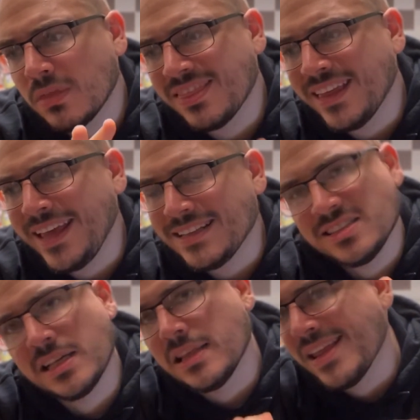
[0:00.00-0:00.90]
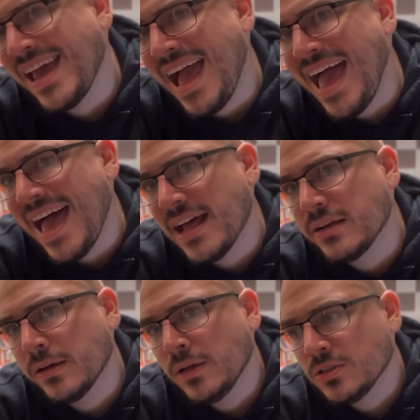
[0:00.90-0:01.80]
things can they add
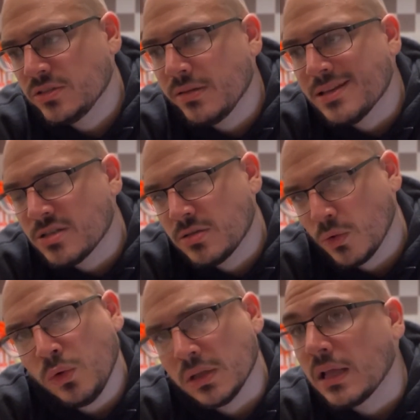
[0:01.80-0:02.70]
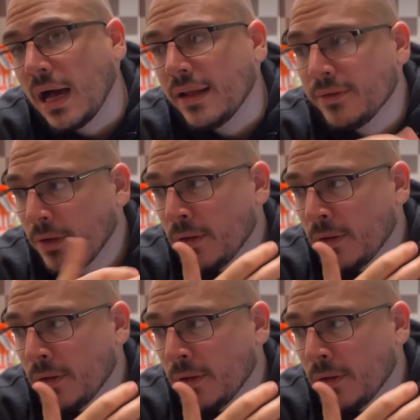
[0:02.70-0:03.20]
to this storyline?